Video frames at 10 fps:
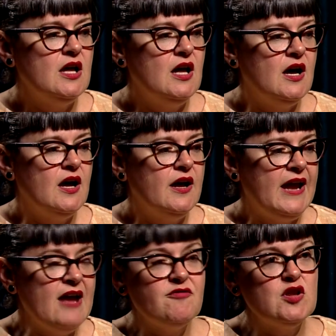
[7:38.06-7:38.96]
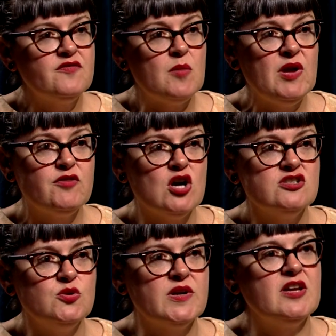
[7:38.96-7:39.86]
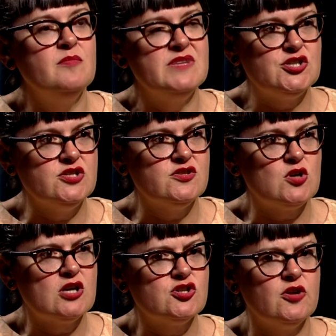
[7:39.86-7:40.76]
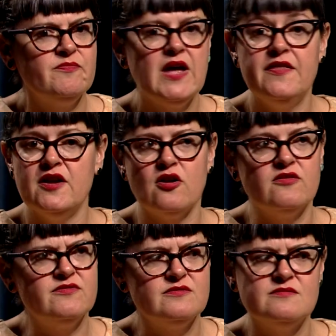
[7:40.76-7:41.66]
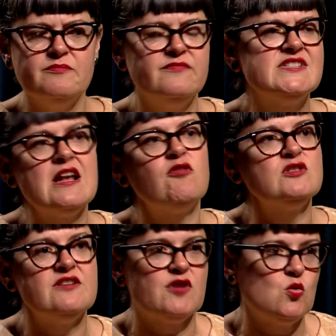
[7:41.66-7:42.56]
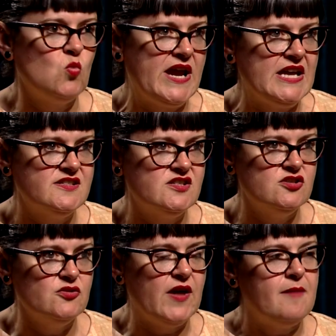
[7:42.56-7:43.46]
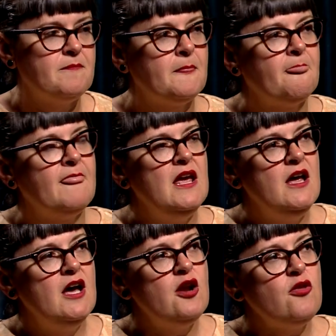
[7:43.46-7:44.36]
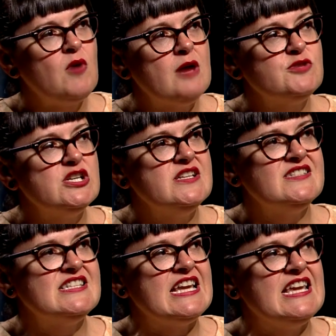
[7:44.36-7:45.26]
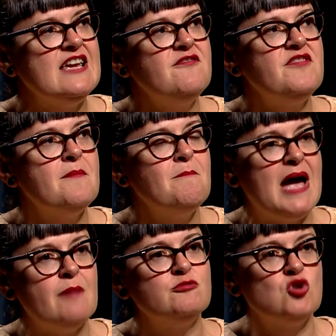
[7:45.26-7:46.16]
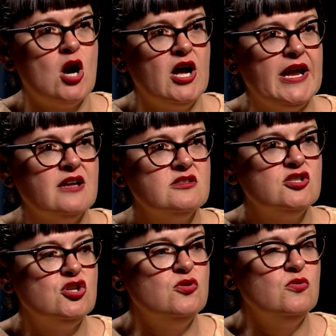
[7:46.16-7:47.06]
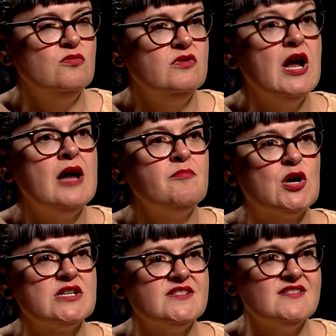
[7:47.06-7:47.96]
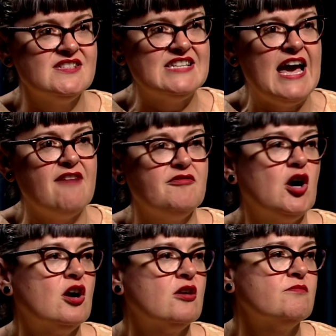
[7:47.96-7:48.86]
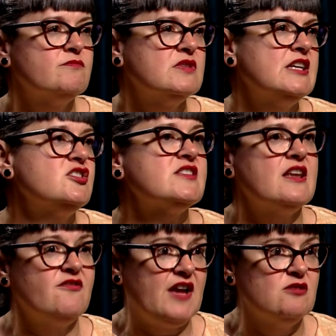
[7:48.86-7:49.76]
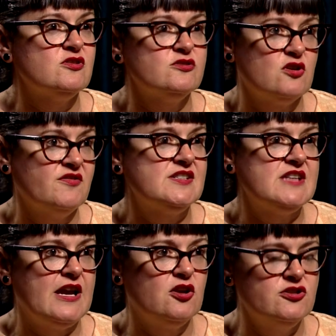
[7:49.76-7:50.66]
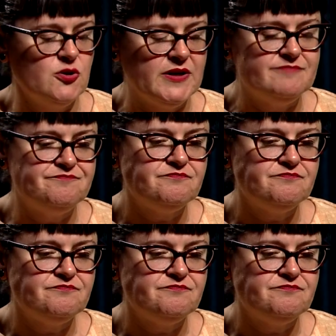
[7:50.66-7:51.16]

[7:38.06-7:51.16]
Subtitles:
A handful of them have gone to a commission structure, and there are several different ways to do that. Another option is to give the map drawing to nonpartisan staff. Our legislative council service, say, could do it.